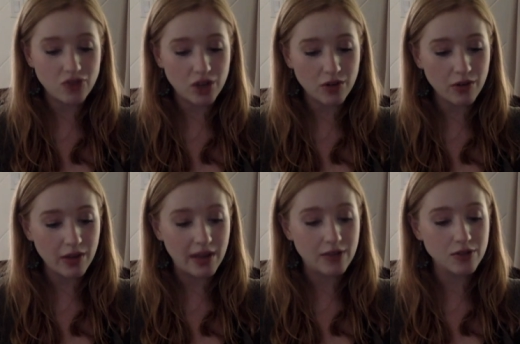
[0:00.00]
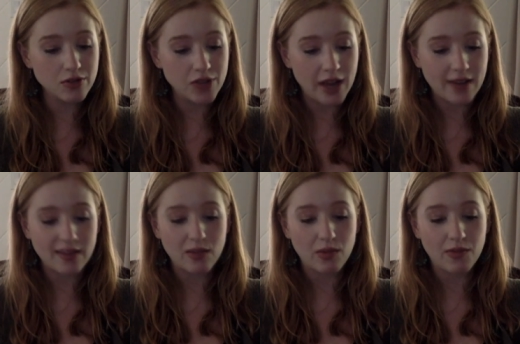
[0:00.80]
General Andrew
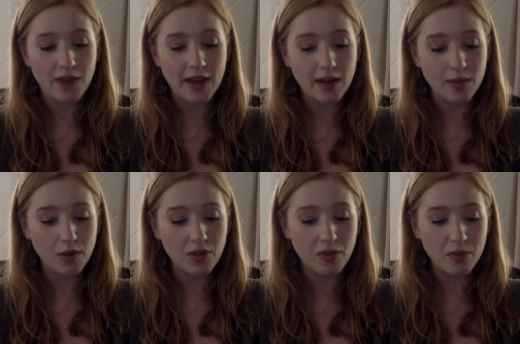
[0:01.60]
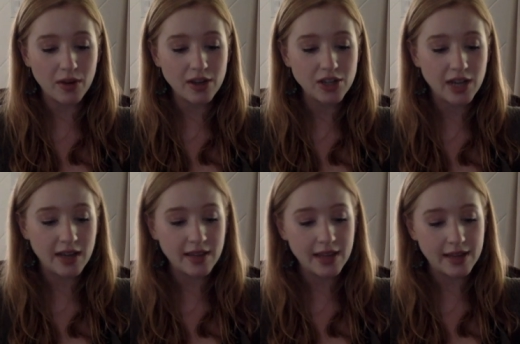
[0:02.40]
Jackson was fighting both the British
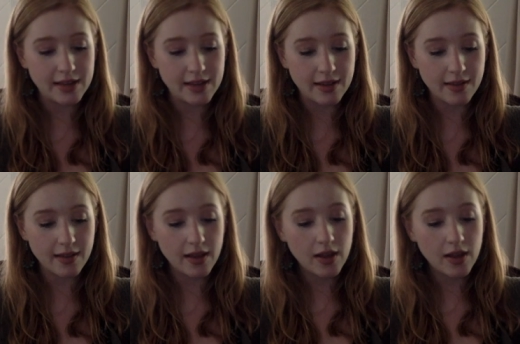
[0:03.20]
and the Indians,